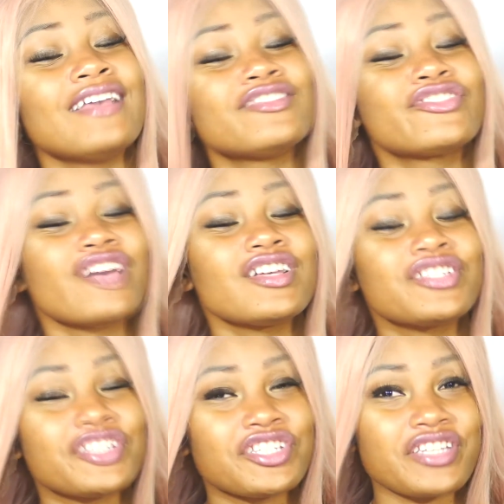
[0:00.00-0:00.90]
it
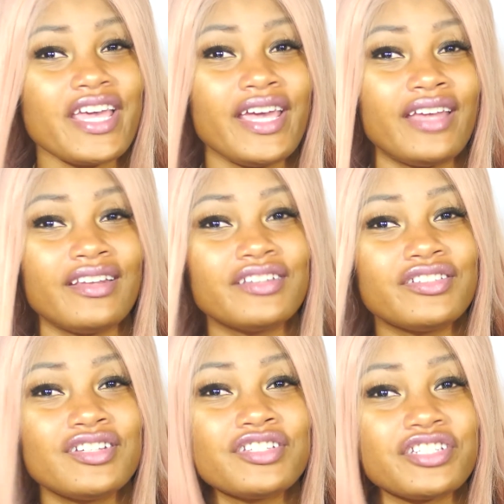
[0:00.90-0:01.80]
does shed it
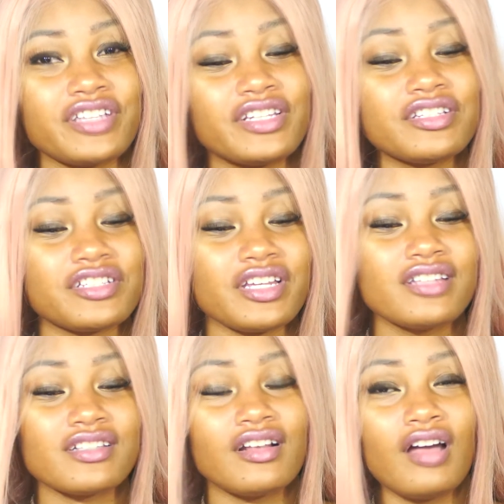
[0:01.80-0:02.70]
does shed it
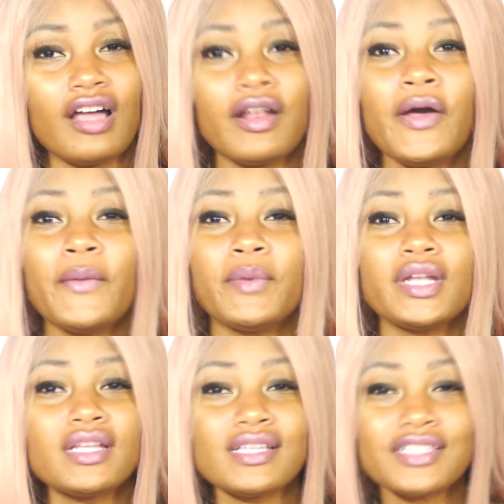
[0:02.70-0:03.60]
sheds a lot but
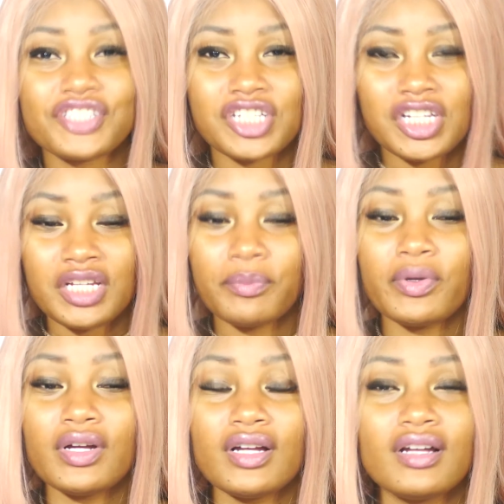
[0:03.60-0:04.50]
it is cheap
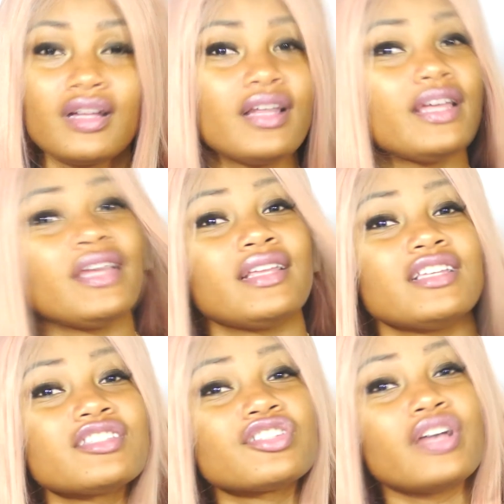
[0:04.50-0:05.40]
it
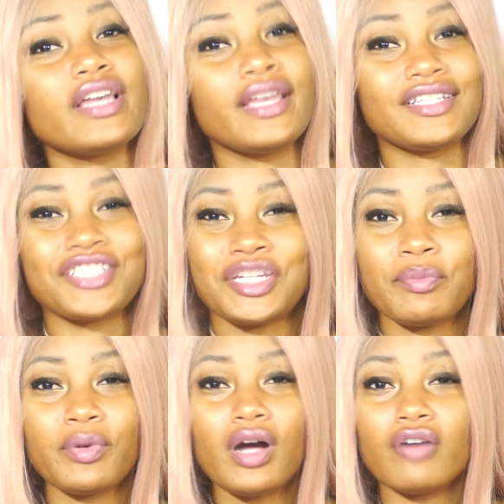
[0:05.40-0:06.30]
is a
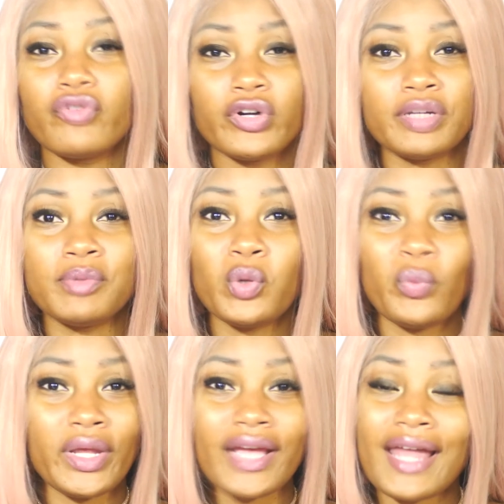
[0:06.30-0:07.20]
cheap affordable
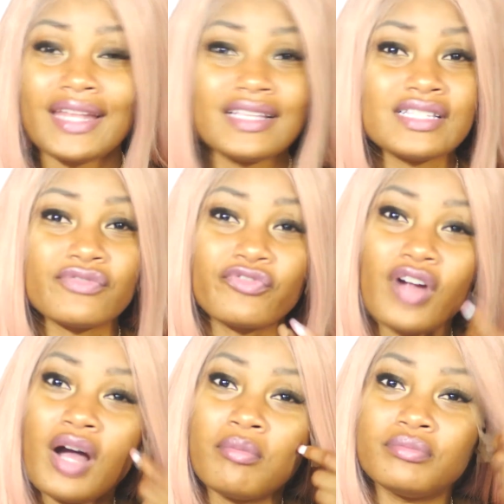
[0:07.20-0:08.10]
wig and it's
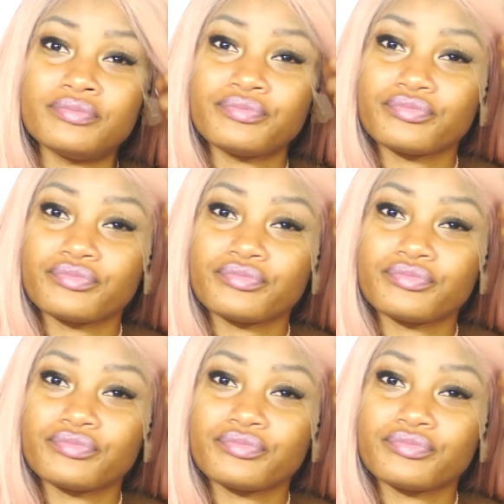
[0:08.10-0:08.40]
from